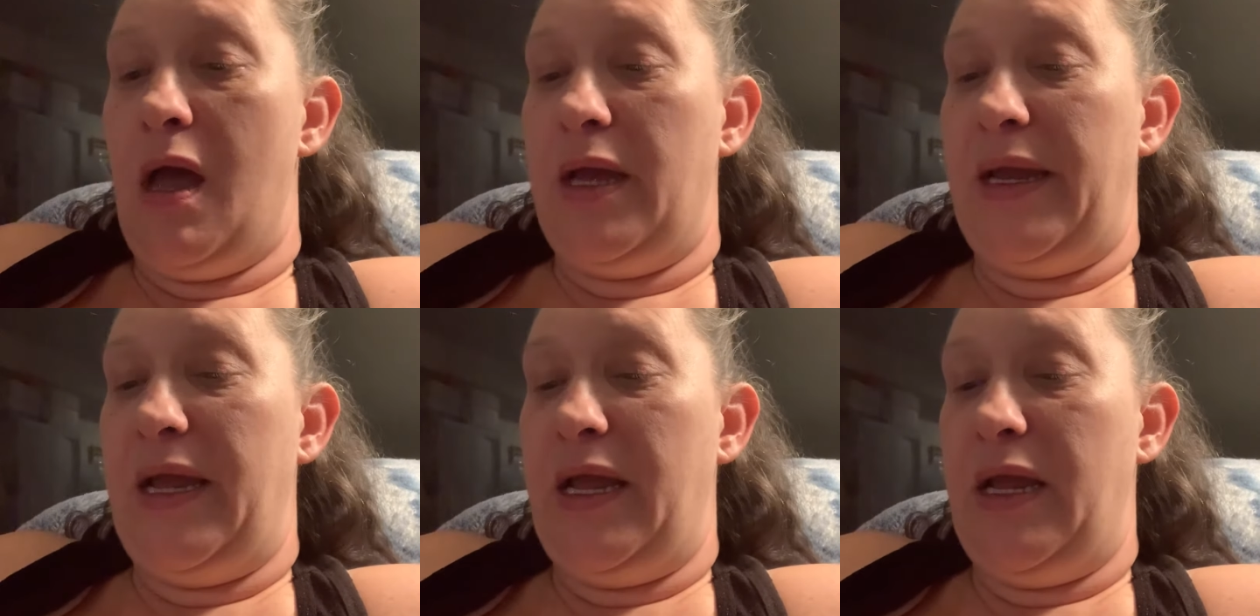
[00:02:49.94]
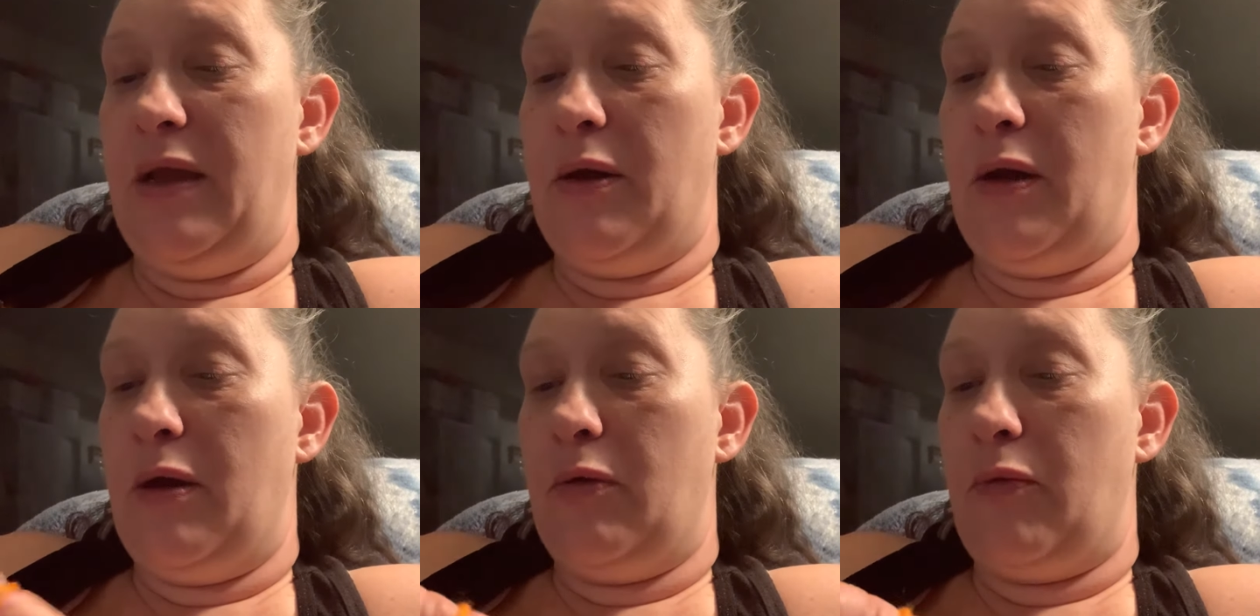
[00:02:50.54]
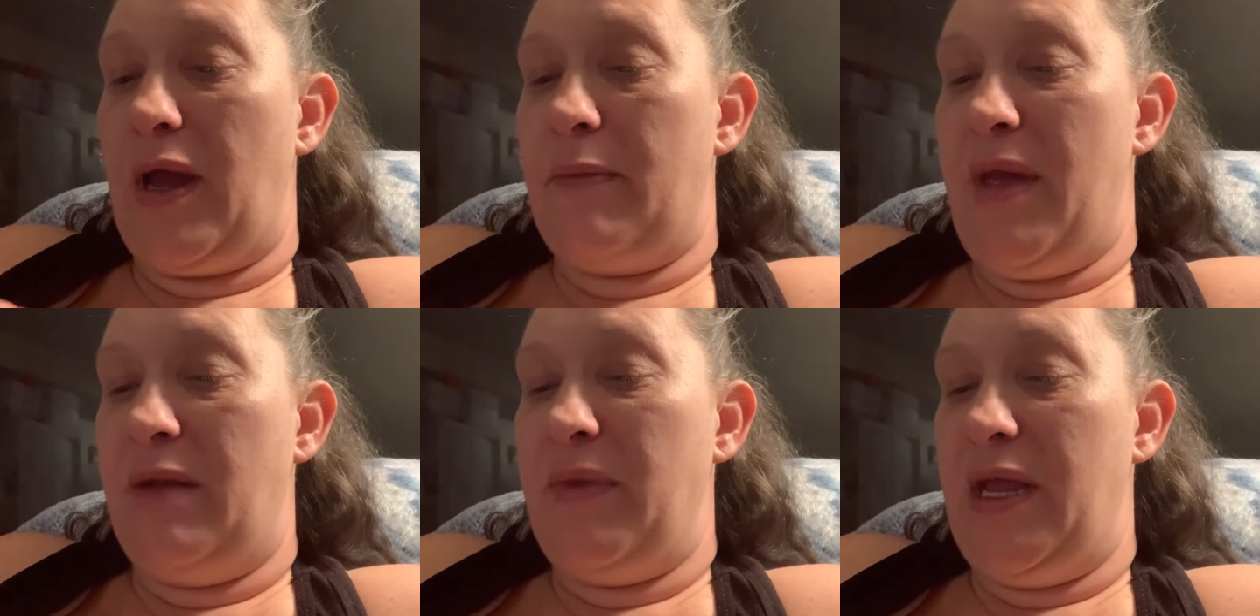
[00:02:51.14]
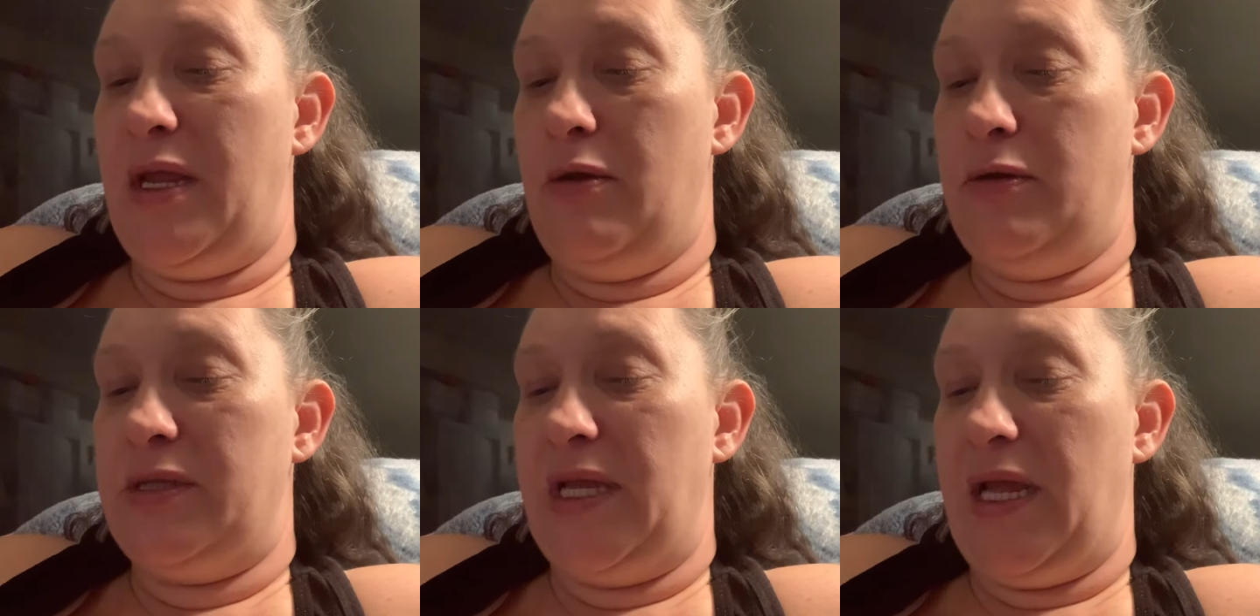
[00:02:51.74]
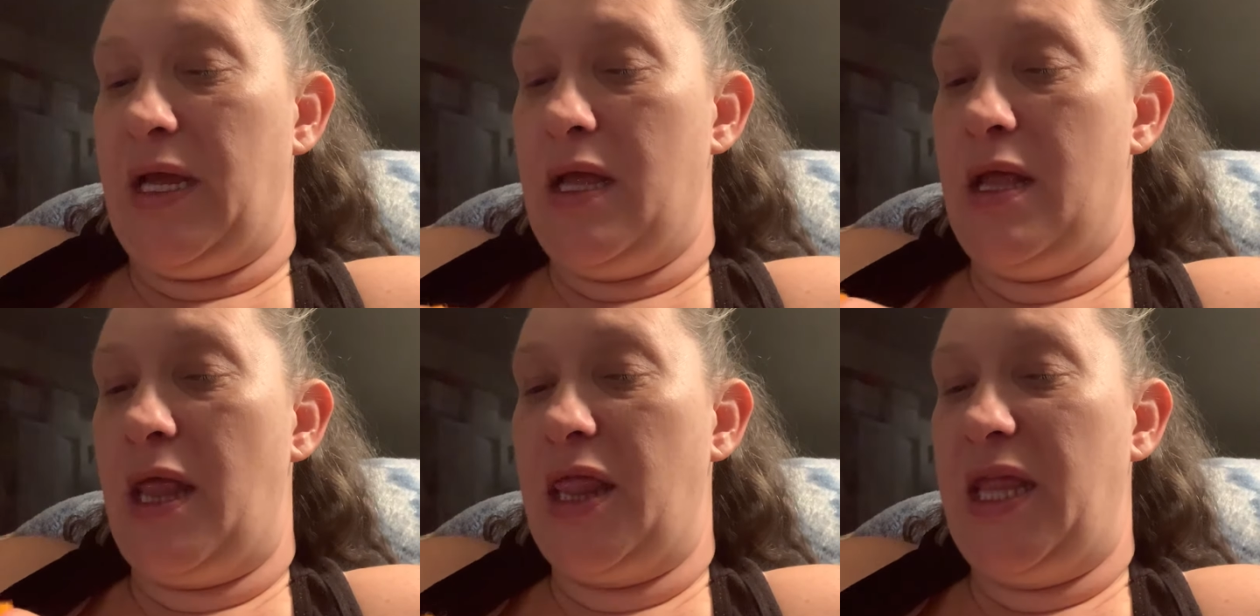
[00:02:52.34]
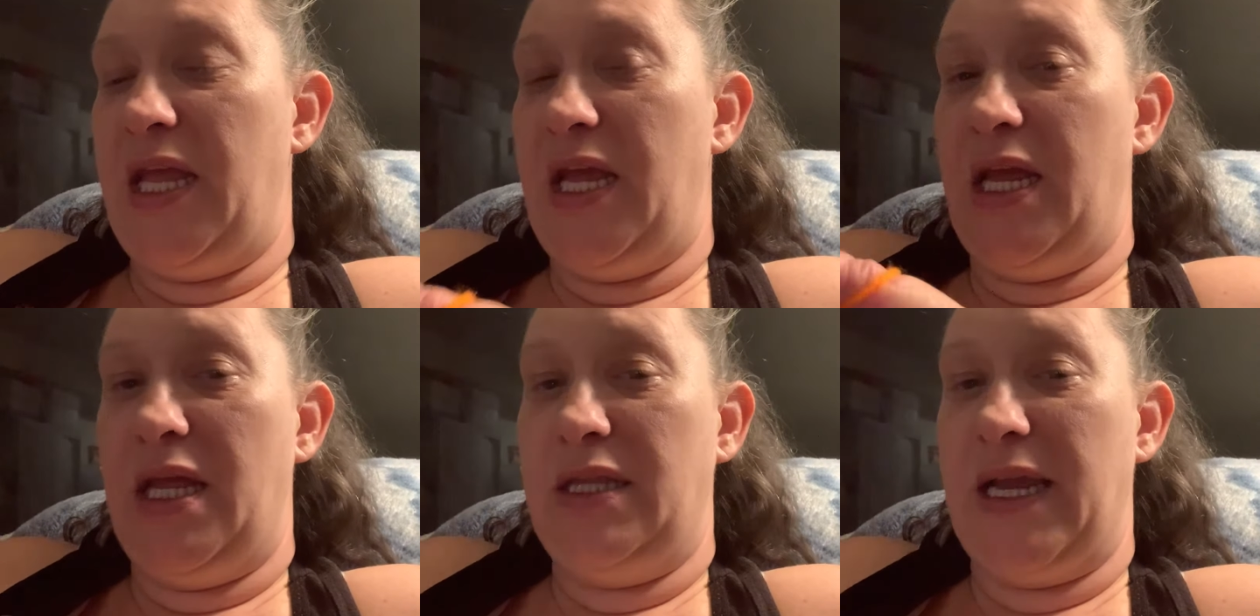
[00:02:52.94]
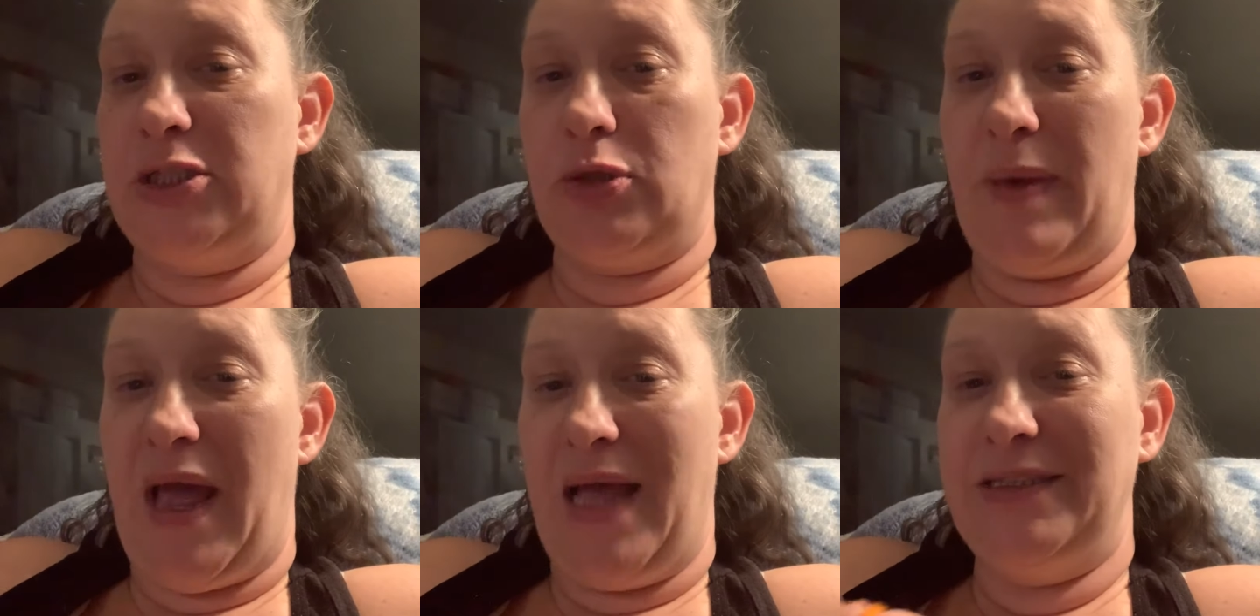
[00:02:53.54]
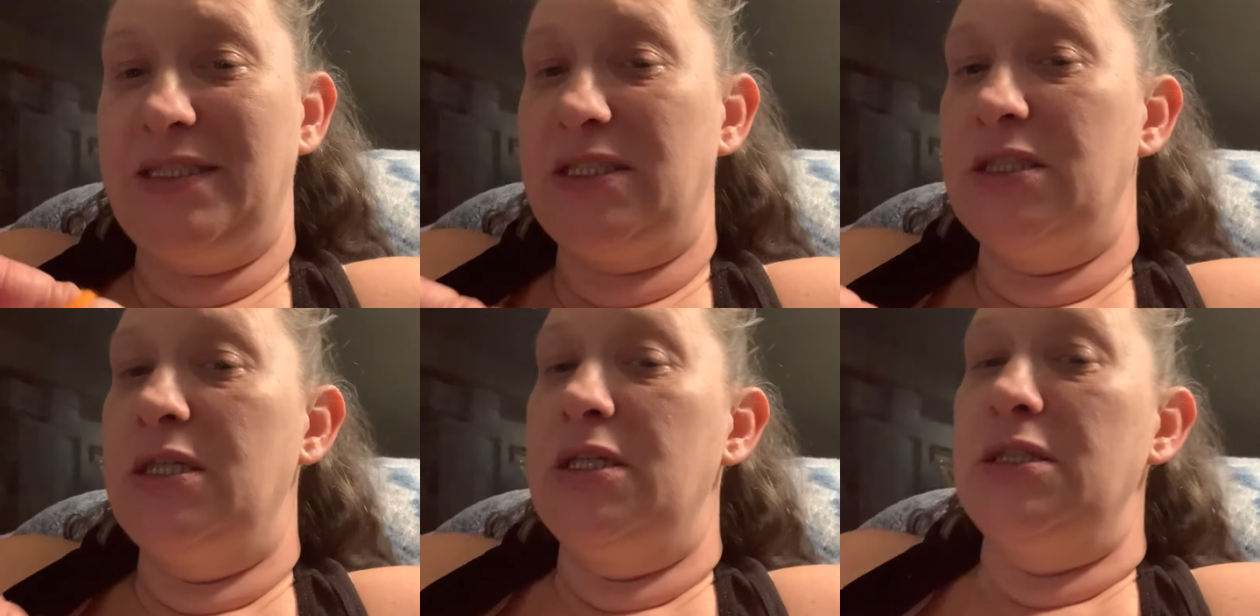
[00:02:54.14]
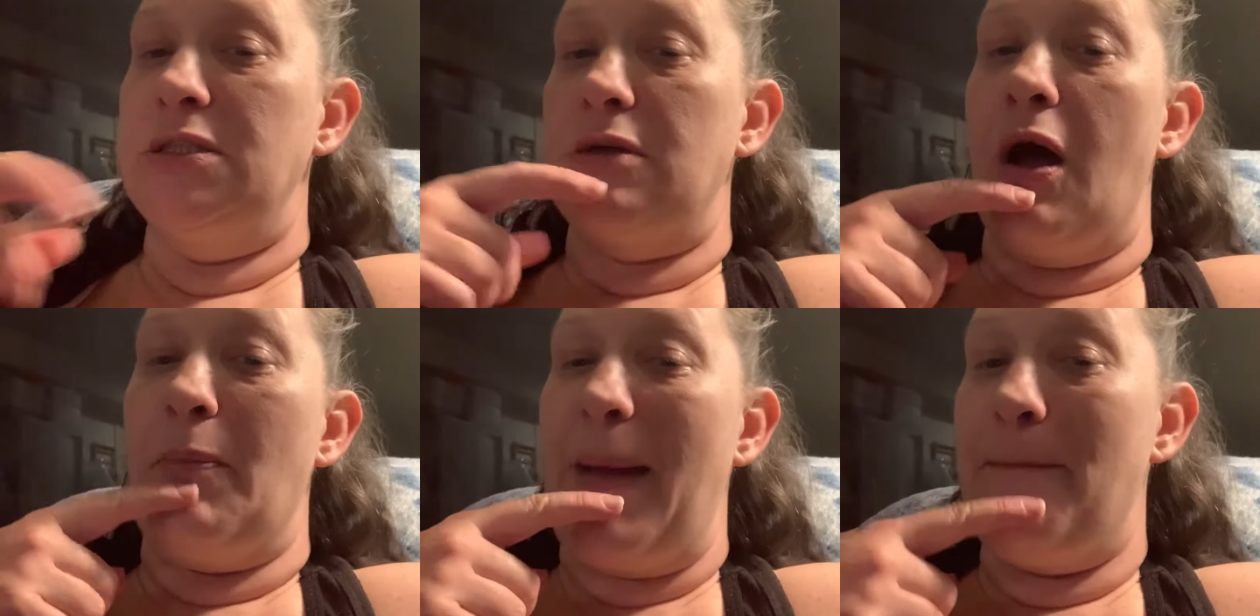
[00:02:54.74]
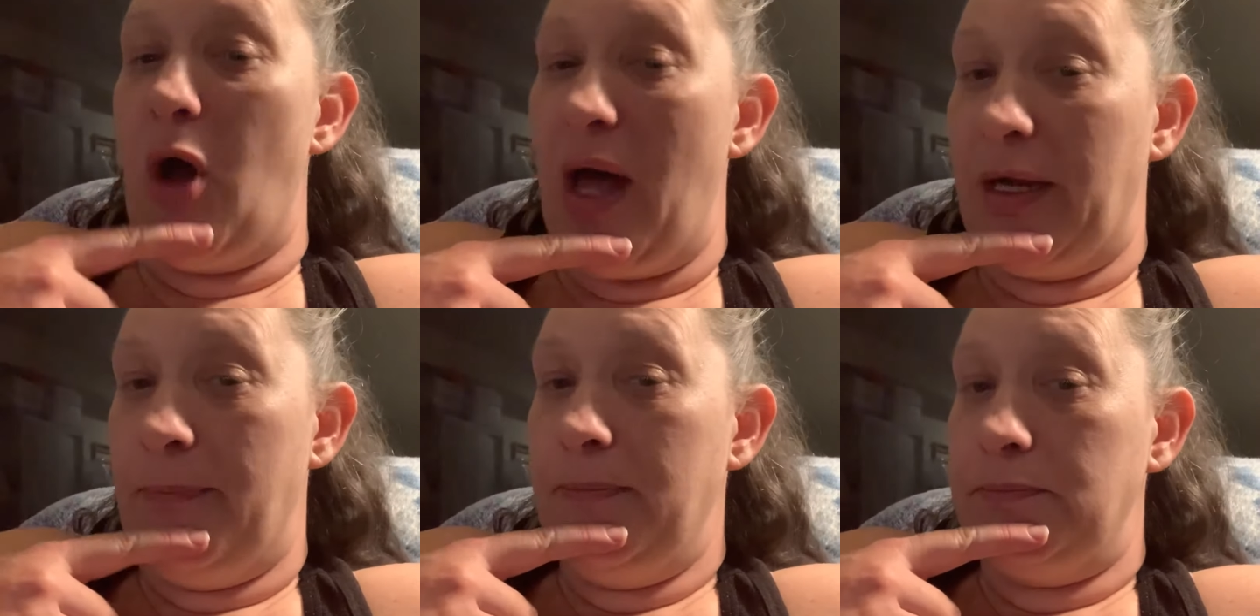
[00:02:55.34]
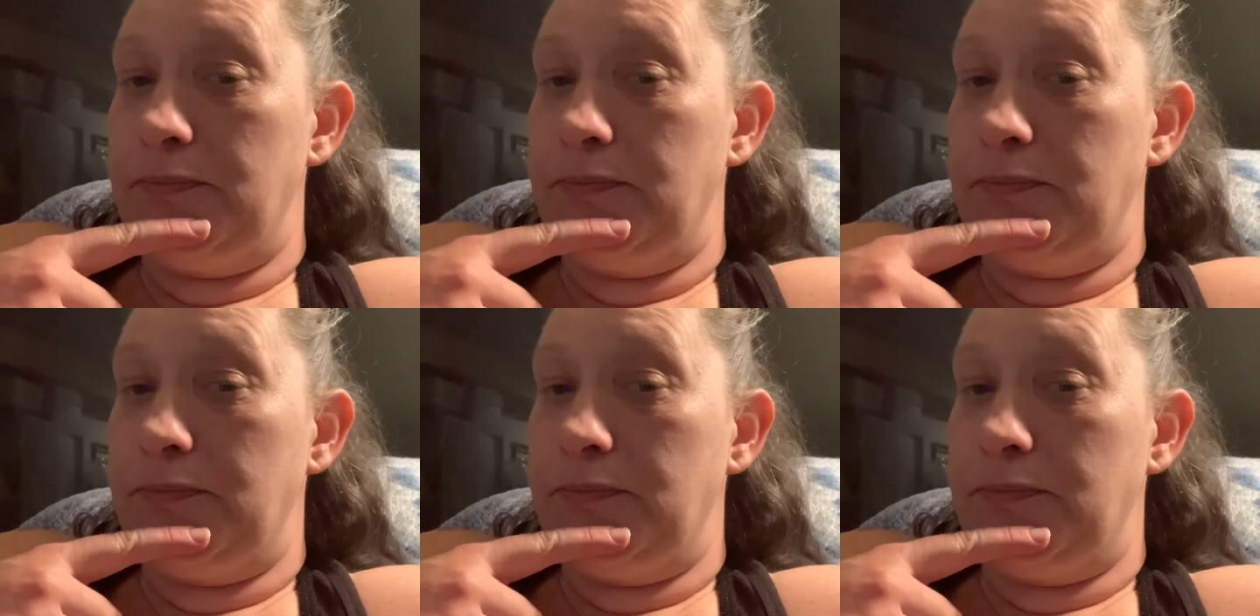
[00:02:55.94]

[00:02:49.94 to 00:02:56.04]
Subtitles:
he recommended me using the denture pads on my bottom,